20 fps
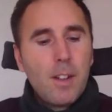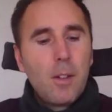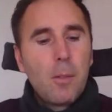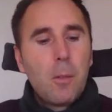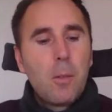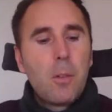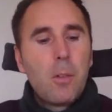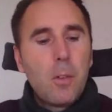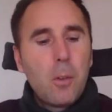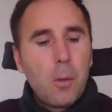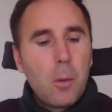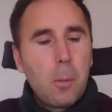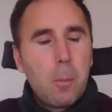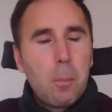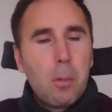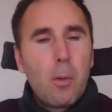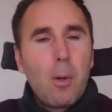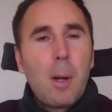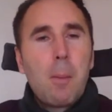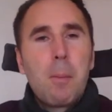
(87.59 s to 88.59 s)
what's it called?
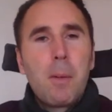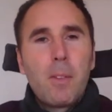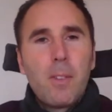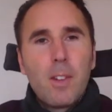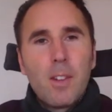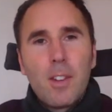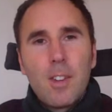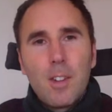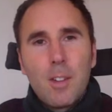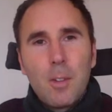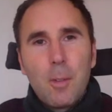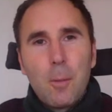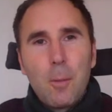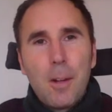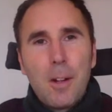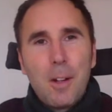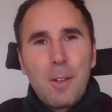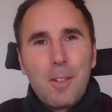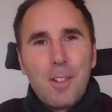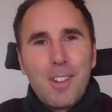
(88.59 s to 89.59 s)
Parameters is the
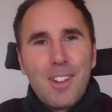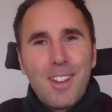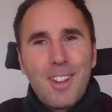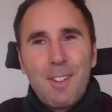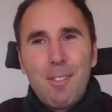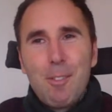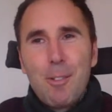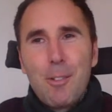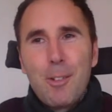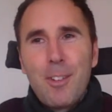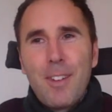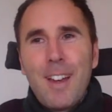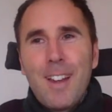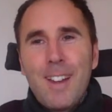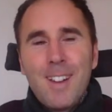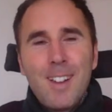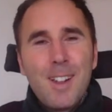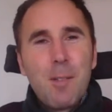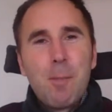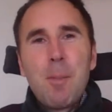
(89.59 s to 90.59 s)
word I was looking for there.
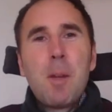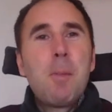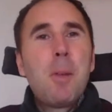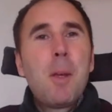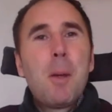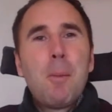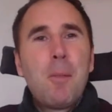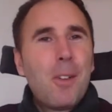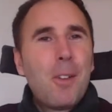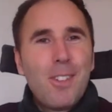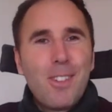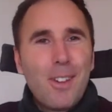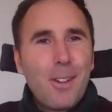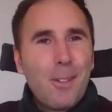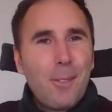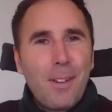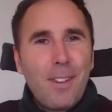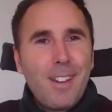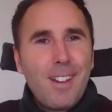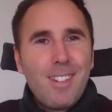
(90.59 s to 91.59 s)
Maybe I'm not
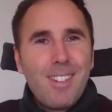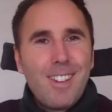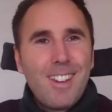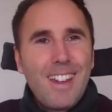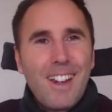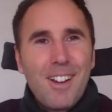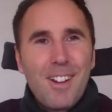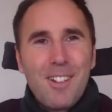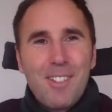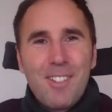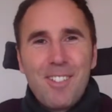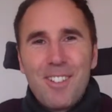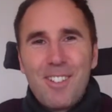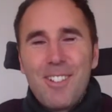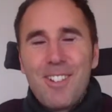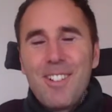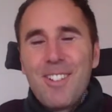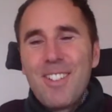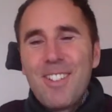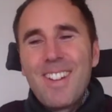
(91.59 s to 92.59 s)
so with it today
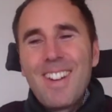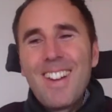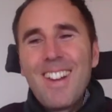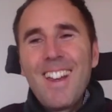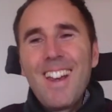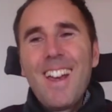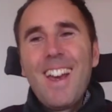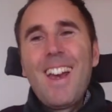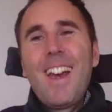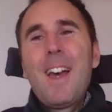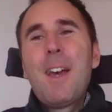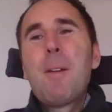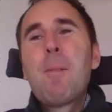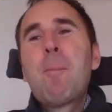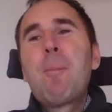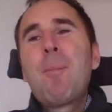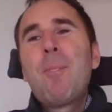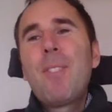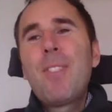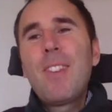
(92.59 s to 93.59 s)
after all.
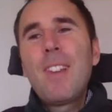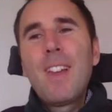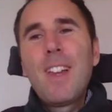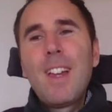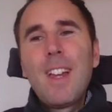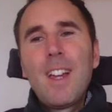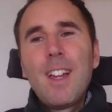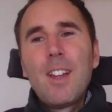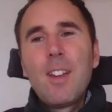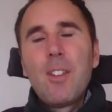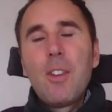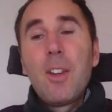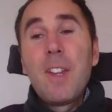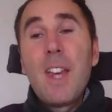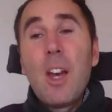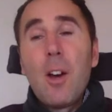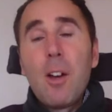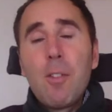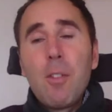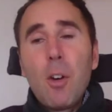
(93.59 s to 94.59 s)

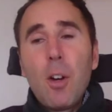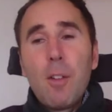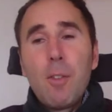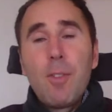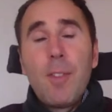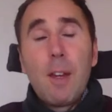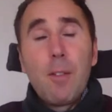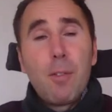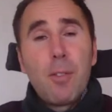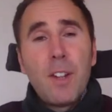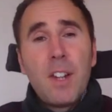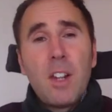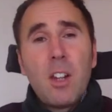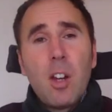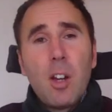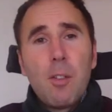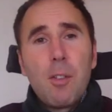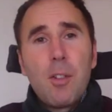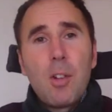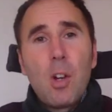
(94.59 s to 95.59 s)
I've definitely
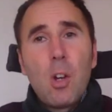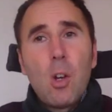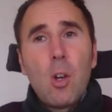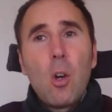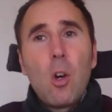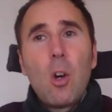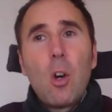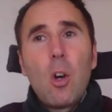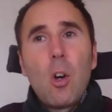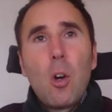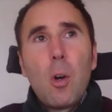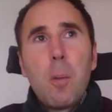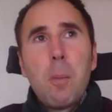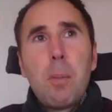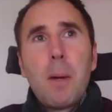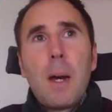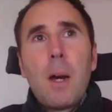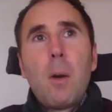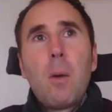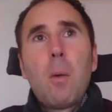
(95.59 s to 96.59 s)
covered a lot
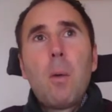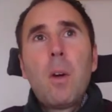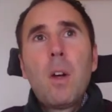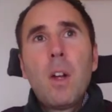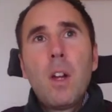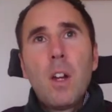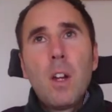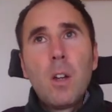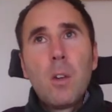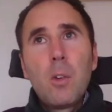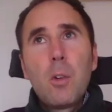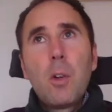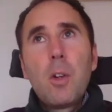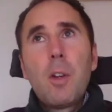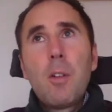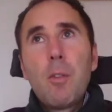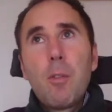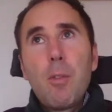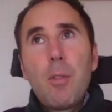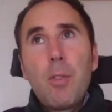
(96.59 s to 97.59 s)
about sort
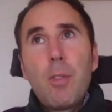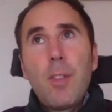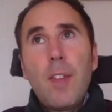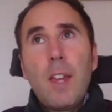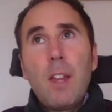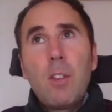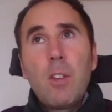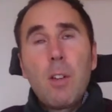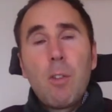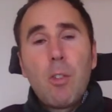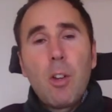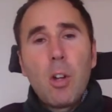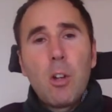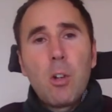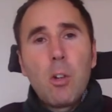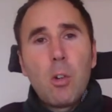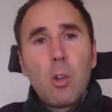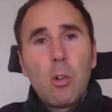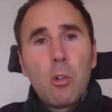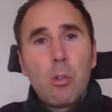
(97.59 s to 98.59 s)
of things I've
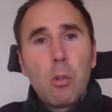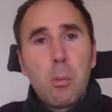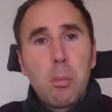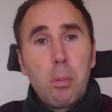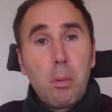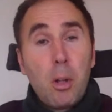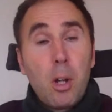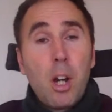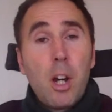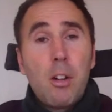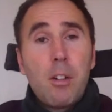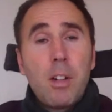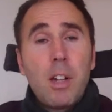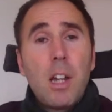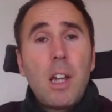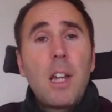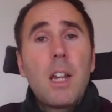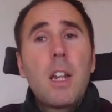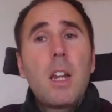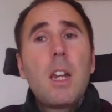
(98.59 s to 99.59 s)
done
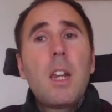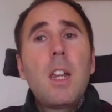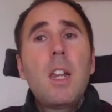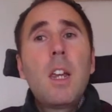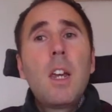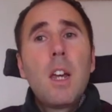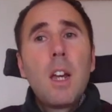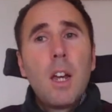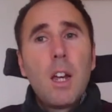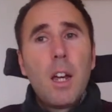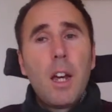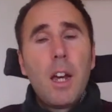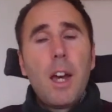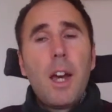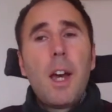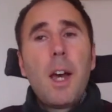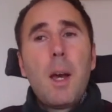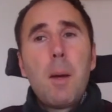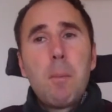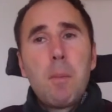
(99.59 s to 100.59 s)
entrepreneurially
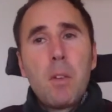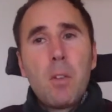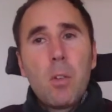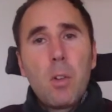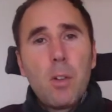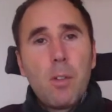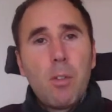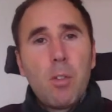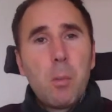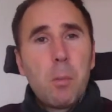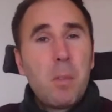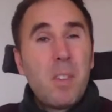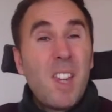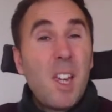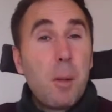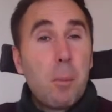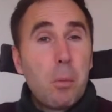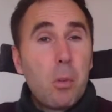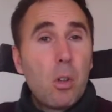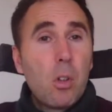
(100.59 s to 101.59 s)
and sort of some
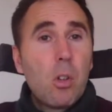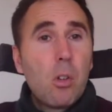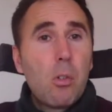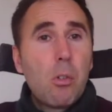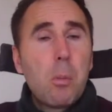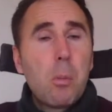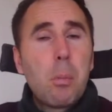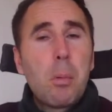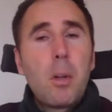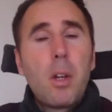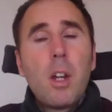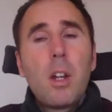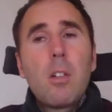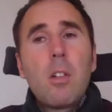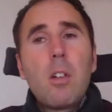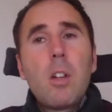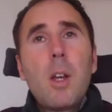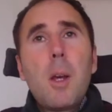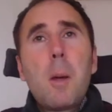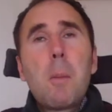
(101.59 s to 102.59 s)
tips on
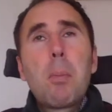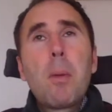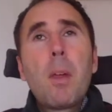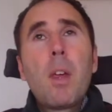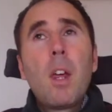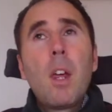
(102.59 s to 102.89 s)
entrepreneurship,